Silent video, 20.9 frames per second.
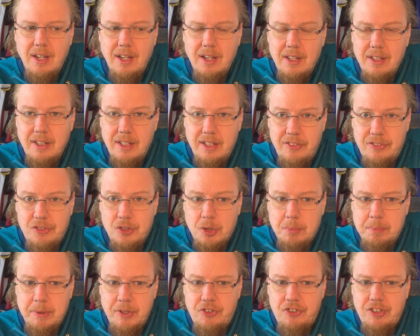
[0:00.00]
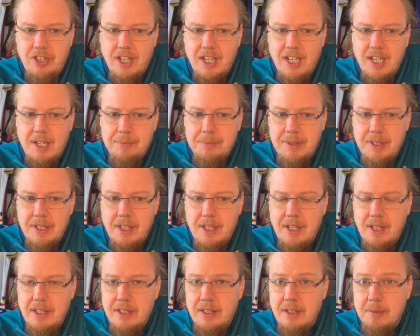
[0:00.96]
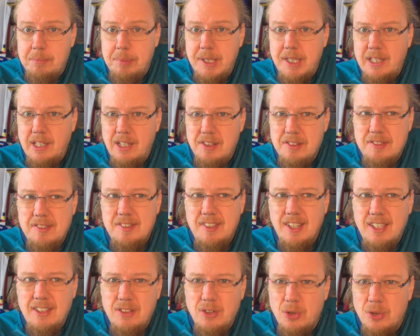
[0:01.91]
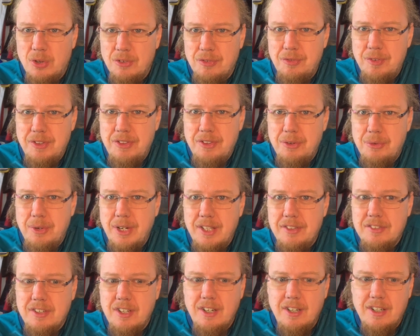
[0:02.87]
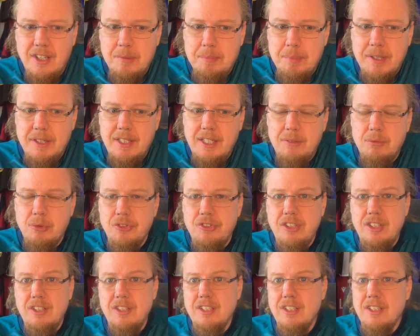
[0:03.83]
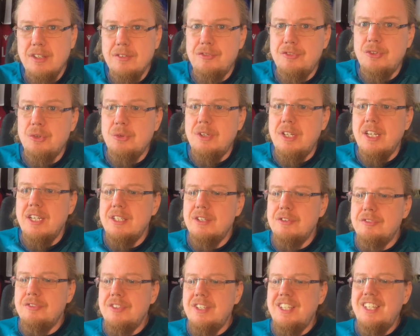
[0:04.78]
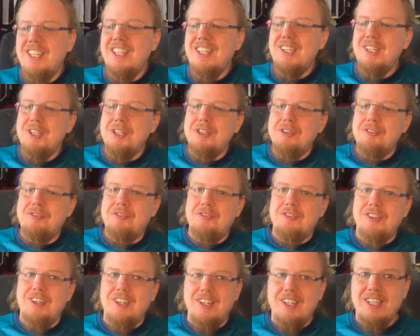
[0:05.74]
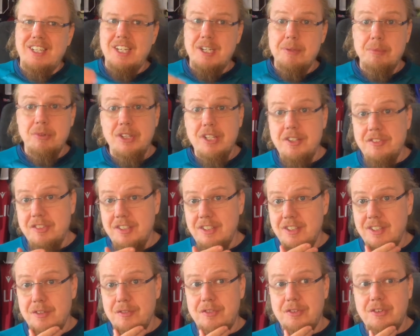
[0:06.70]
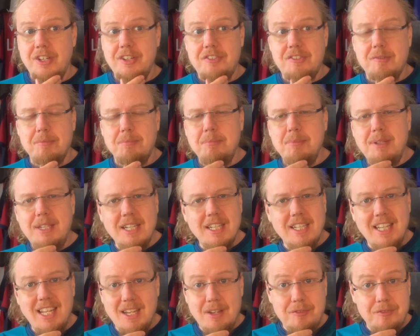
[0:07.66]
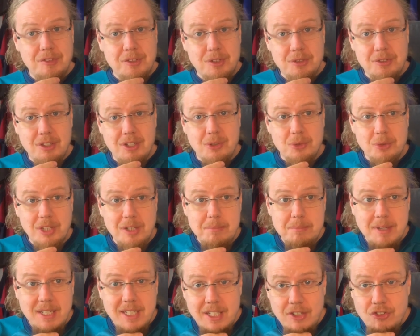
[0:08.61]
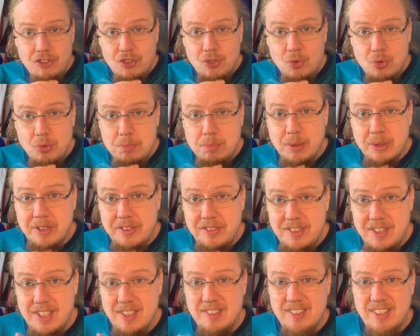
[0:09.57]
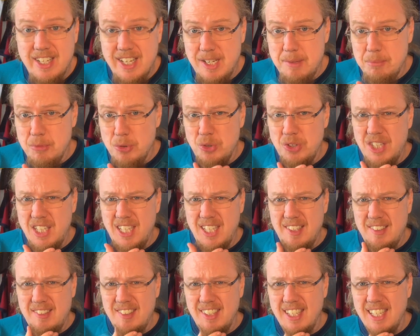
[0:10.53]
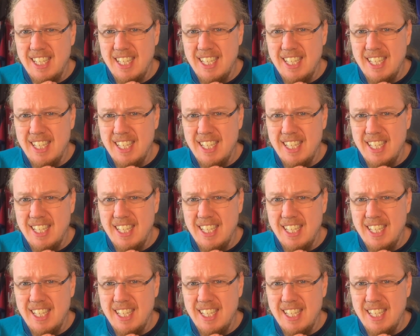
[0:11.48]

in stoppage time. Then Pickles sent off with a red card, but that was enough to kind of give uh, Cremonese enough rest. Milan have not only managed two points against Cremonese,